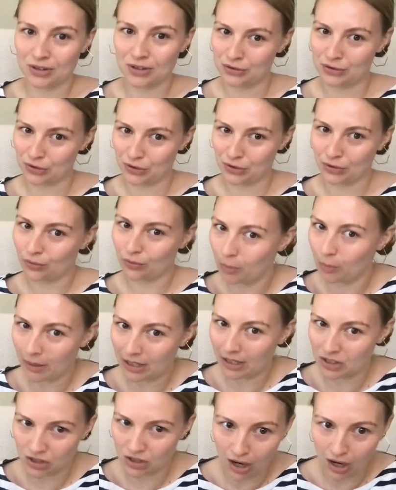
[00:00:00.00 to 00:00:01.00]
strangers for
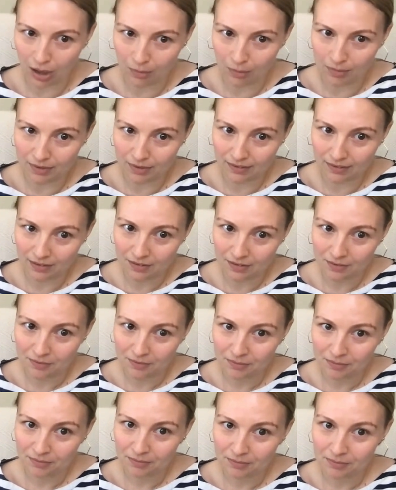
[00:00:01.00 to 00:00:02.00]
big jobs.
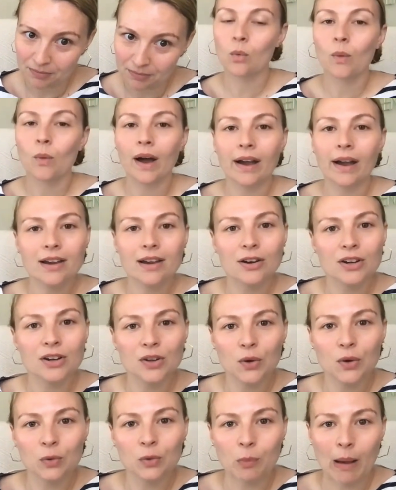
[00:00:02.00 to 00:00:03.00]
So why are
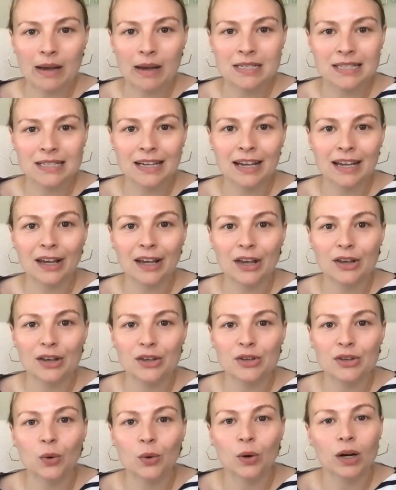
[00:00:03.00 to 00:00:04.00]
you expecting
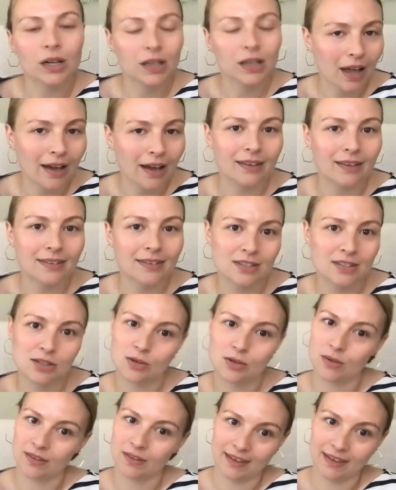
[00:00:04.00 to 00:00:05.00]
your clients
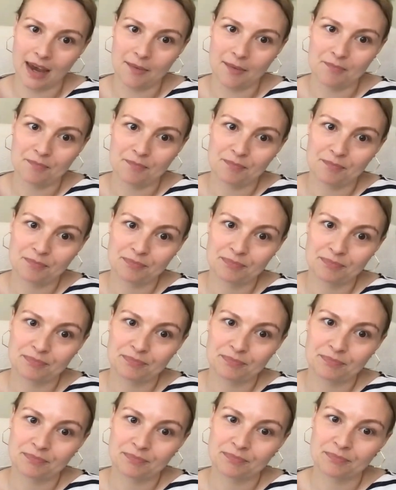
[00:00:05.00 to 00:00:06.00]
to do the same?
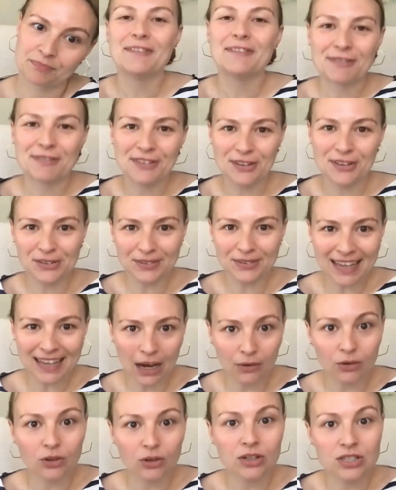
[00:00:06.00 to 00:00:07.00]
It feels
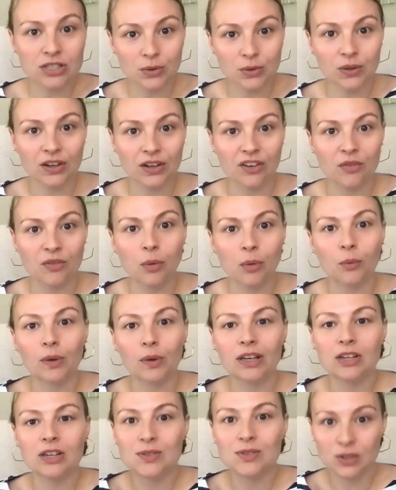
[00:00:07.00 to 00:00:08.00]
counterintuitive,
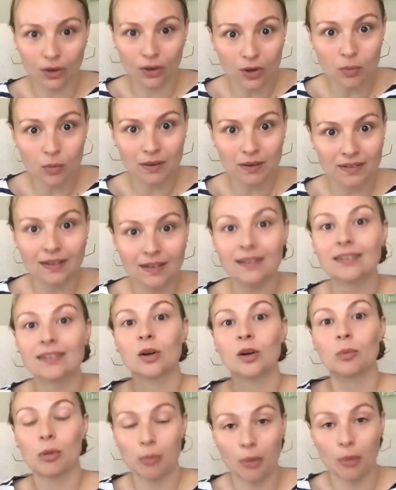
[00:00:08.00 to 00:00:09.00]
but when you start a
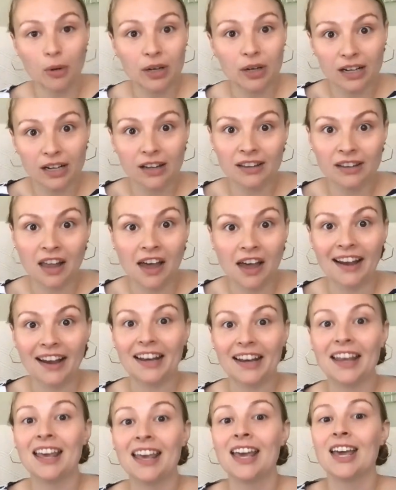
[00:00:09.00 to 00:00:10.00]
business and you're promoting it
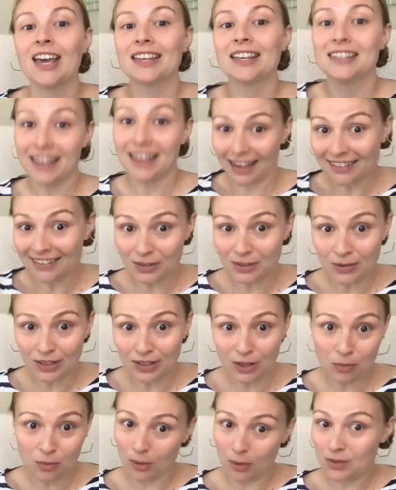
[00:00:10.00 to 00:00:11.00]
online, yes,
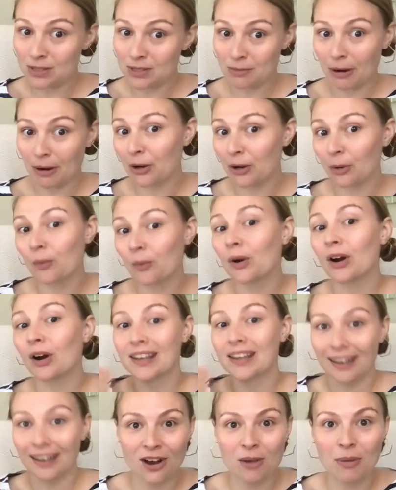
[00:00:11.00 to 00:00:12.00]
you need to post about your
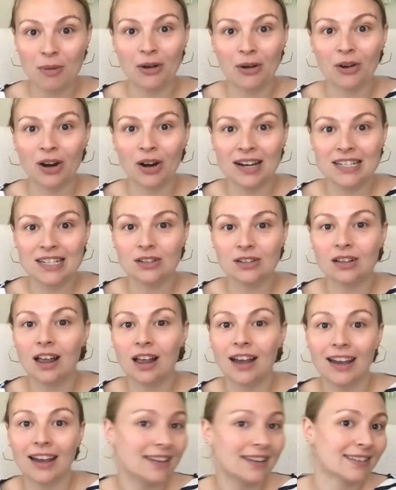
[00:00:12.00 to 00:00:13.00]
work, talk about your ideal
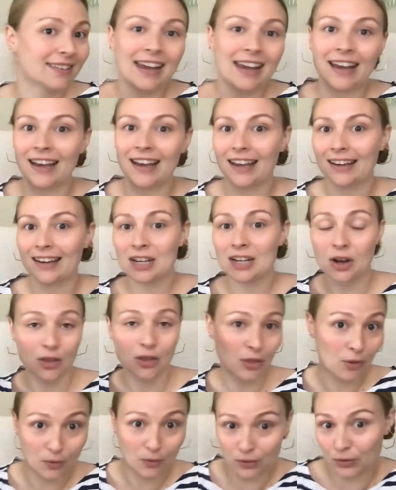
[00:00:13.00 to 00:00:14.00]
clients and
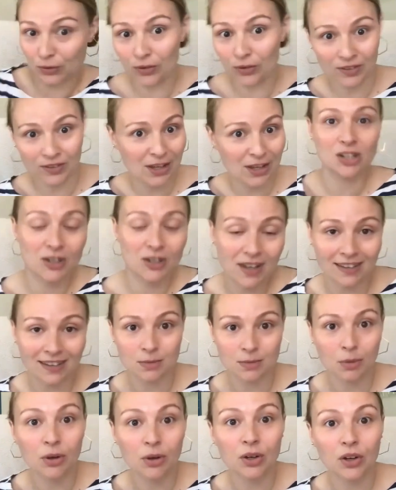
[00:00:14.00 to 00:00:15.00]
the results and share
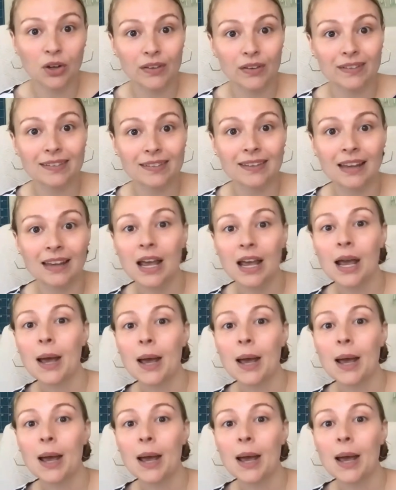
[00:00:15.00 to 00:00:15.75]
testimonials,